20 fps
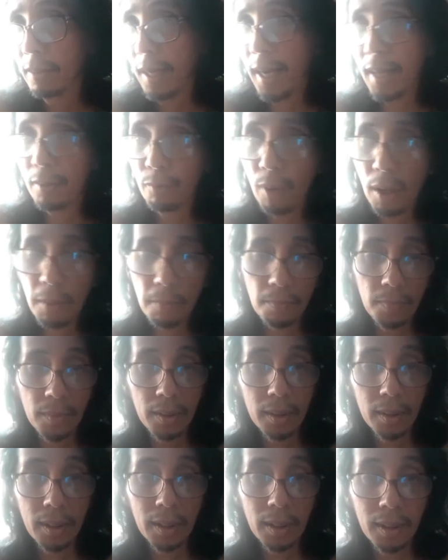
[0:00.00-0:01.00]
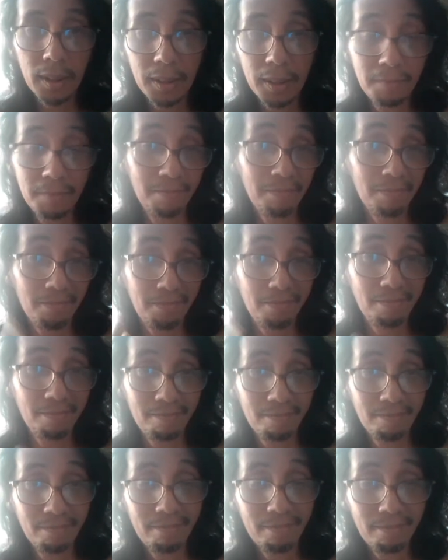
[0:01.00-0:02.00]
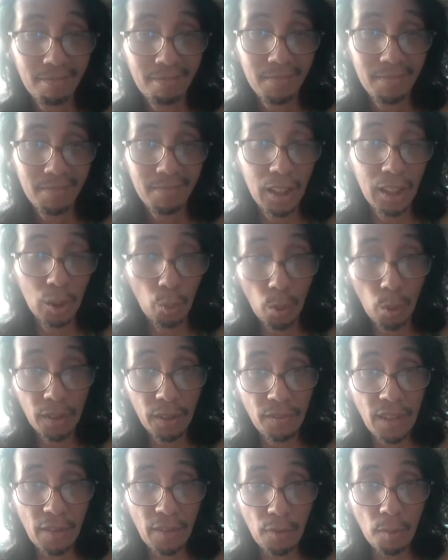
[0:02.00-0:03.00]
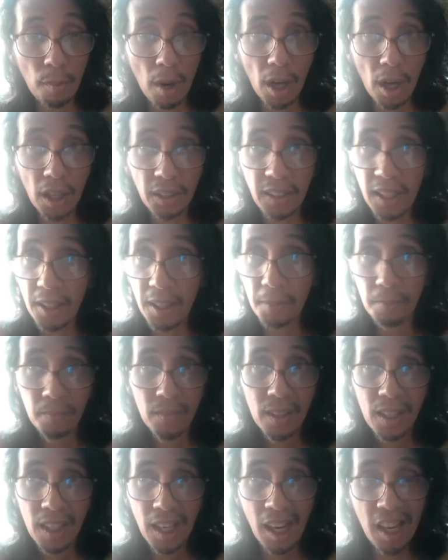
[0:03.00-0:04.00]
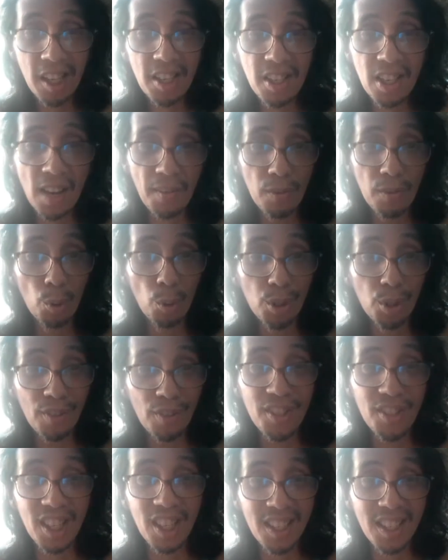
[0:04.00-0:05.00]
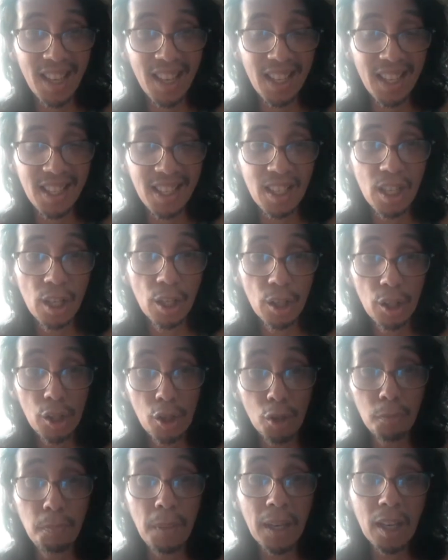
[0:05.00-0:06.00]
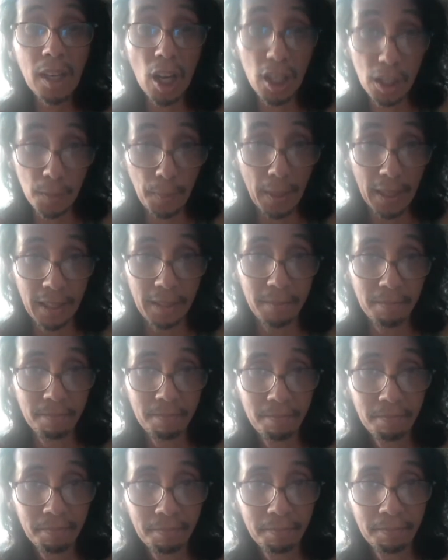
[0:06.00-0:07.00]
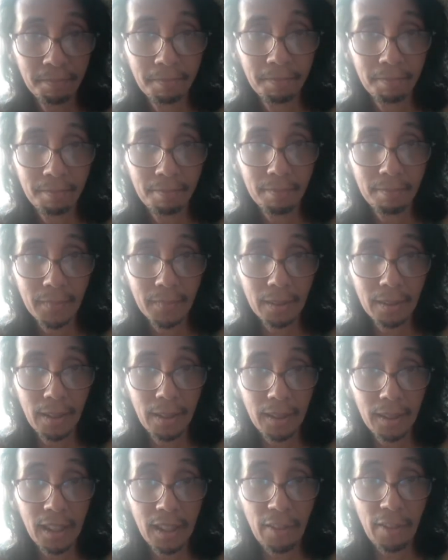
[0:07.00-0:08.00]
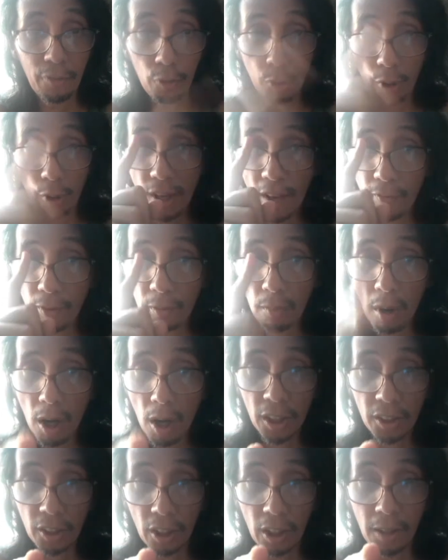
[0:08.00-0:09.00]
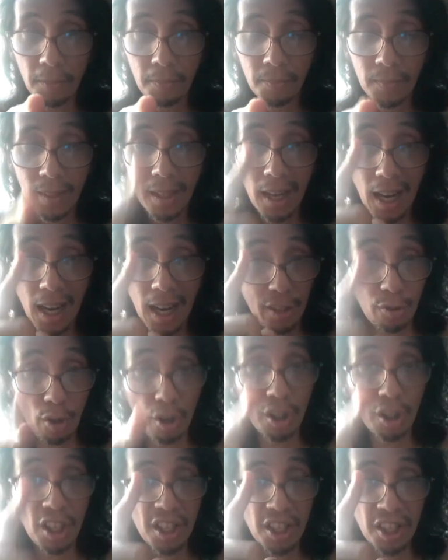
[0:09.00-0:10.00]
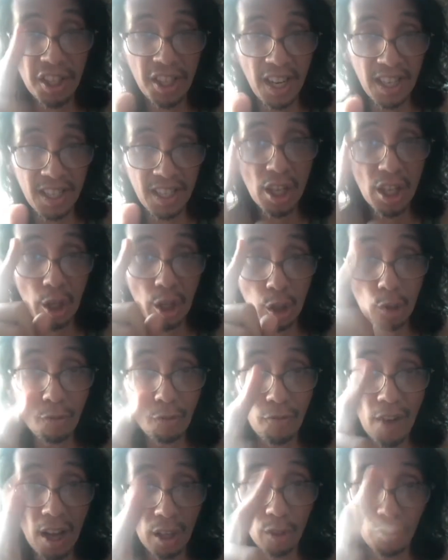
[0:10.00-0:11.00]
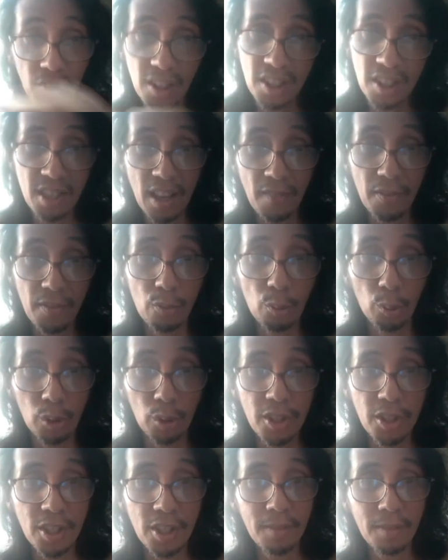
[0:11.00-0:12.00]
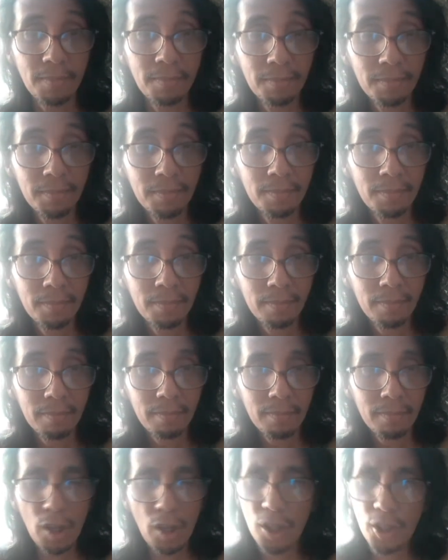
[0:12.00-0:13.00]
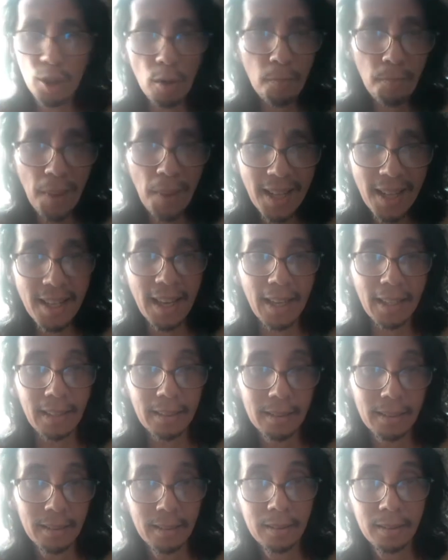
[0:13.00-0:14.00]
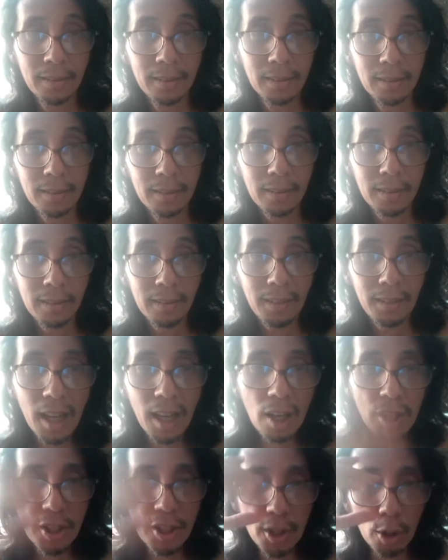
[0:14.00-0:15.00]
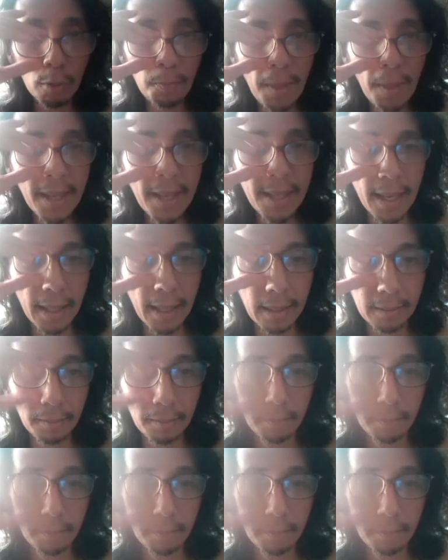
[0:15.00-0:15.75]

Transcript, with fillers: And well, um, in the world of network marketing, his seven rules of success should be gospel. Right? If you're a network marketer, I strongly suggest you follow these seven rules. They're so basic. They are so basic.